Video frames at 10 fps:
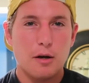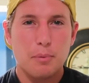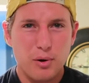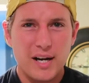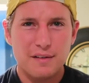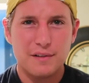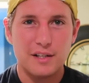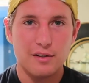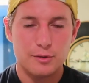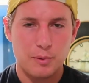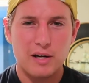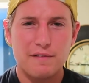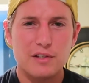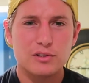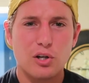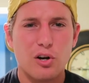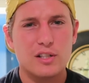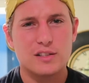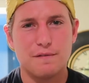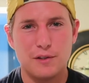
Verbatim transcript: Prank videos. Prank videos are hardest to